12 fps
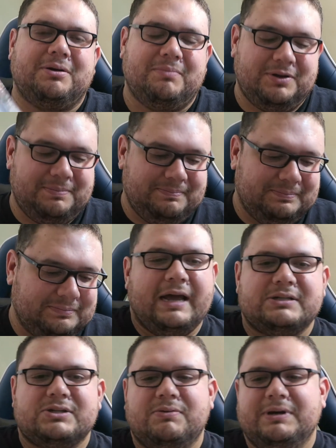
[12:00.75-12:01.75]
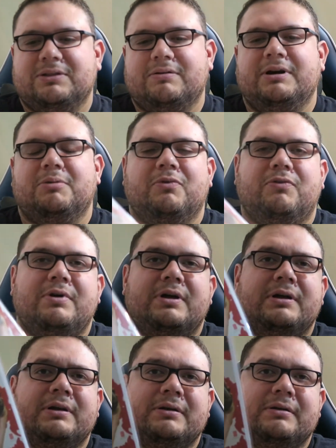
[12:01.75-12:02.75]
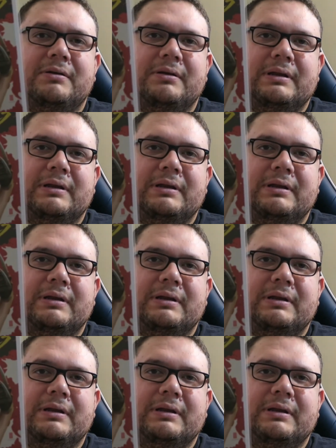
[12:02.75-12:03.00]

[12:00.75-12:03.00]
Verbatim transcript: pick them up. X23 number one,